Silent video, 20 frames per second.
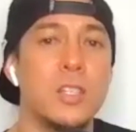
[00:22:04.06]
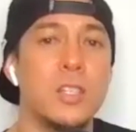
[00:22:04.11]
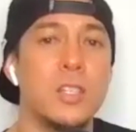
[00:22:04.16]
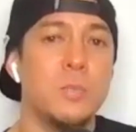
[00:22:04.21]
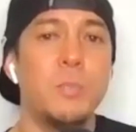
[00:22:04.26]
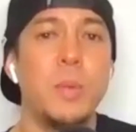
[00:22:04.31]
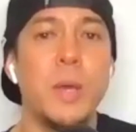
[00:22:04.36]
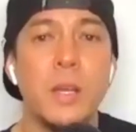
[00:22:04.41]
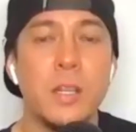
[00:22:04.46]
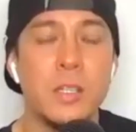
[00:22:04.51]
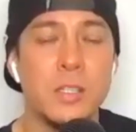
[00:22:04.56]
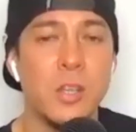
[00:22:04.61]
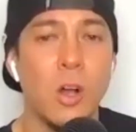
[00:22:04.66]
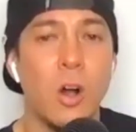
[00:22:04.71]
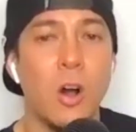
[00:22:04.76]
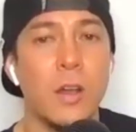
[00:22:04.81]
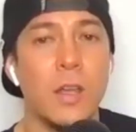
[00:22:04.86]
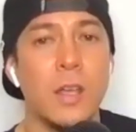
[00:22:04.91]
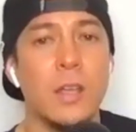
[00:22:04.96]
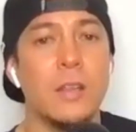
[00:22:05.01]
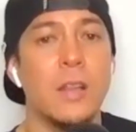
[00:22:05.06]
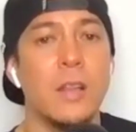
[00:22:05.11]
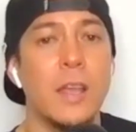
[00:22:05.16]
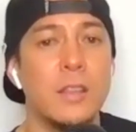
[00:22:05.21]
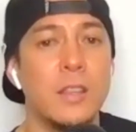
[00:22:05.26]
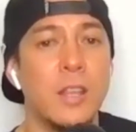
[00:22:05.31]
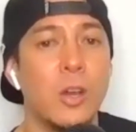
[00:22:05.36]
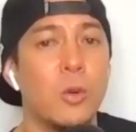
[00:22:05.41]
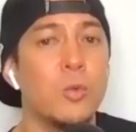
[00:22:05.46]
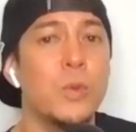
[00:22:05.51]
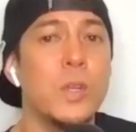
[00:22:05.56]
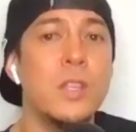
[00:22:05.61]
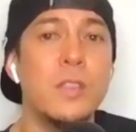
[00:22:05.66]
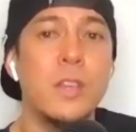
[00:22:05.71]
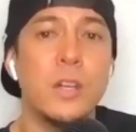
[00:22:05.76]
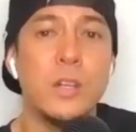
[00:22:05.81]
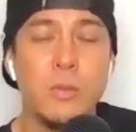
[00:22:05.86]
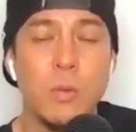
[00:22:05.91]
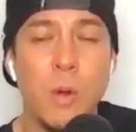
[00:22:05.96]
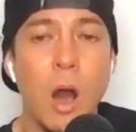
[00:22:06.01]
just pick a song and like they'll read
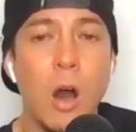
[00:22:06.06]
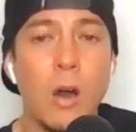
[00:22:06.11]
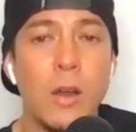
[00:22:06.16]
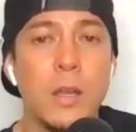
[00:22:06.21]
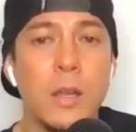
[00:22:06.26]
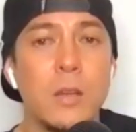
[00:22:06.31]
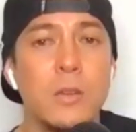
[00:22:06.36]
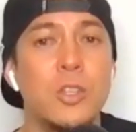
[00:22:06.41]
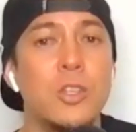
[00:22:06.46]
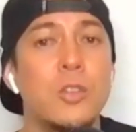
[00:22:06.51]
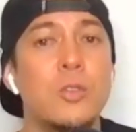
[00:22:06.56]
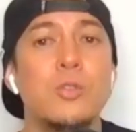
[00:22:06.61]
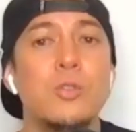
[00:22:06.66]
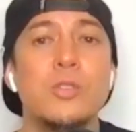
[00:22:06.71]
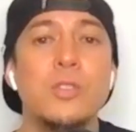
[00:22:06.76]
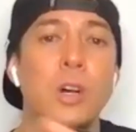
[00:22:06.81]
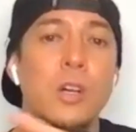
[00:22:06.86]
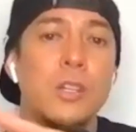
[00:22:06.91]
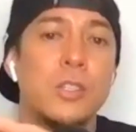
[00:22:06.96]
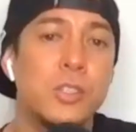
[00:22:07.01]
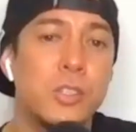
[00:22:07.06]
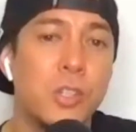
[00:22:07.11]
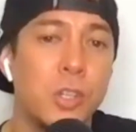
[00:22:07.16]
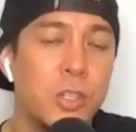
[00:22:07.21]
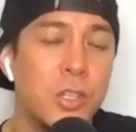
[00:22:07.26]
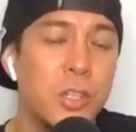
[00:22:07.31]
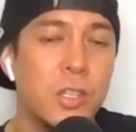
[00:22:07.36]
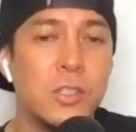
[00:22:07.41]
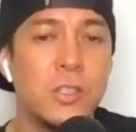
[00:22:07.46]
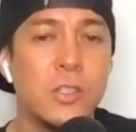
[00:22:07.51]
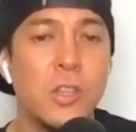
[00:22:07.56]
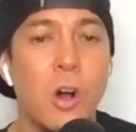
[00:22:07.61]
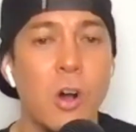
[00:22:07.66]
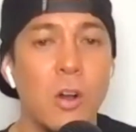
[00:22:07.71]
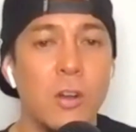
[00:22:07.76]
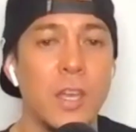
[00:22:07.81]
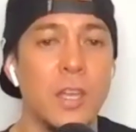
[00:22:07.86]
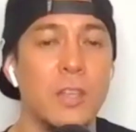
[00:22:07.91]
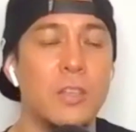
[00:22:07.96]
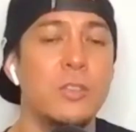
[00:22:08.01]
the crowd and use a certain
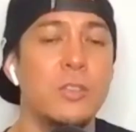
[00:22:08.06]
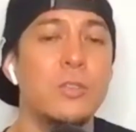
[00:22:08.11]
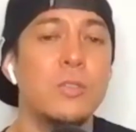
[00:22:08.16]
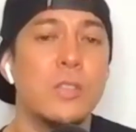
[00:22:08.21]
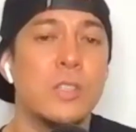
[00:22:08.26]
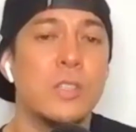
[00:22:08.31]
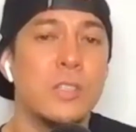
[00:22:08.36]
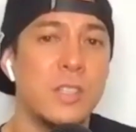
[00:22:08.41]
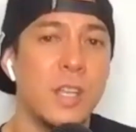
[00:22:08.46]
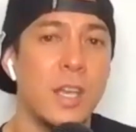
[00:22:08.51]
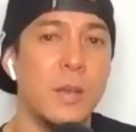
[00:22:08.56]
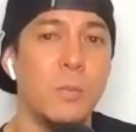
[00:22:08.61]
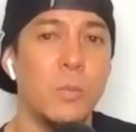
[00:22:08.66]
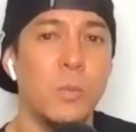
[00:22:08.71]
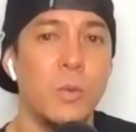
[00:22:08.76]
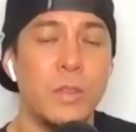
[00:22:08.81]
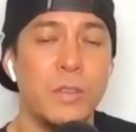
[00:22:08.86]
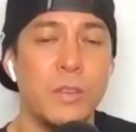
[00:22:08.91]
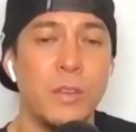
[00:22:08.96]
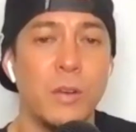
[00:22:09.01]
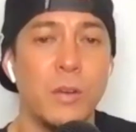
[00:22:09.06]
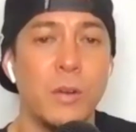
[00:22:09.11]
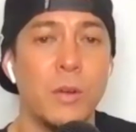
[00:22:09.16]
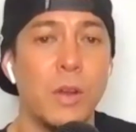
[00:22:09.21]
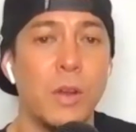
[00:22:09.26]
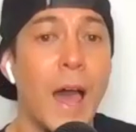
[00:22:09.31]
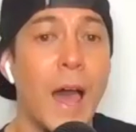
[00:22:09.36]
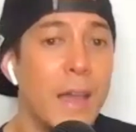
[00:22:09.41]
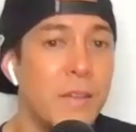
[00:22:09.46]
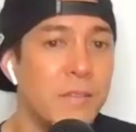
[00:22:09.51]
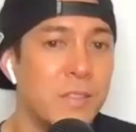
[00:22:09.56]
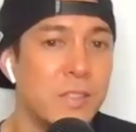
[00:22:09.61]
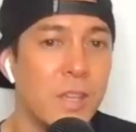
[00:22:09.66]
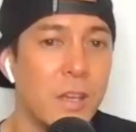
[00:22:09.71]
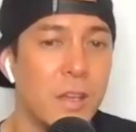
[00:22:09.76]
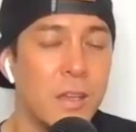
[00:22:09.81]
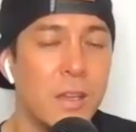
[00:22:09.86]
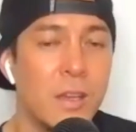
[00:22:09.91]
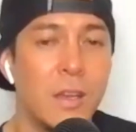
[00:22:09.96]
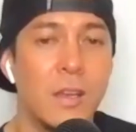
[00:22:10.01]
song. Can you do the same with your live
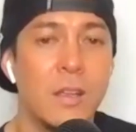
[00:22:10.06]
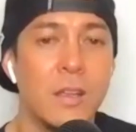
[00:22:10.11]
set?